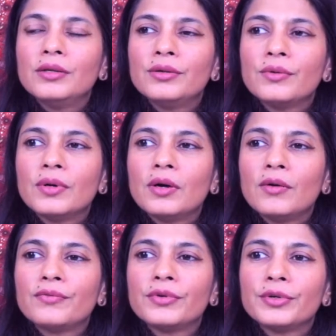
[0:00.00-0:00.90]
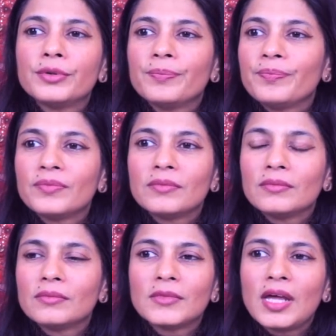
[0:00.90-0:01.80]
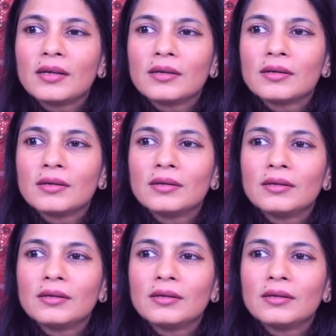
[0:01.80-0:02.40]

you know of um, uh, like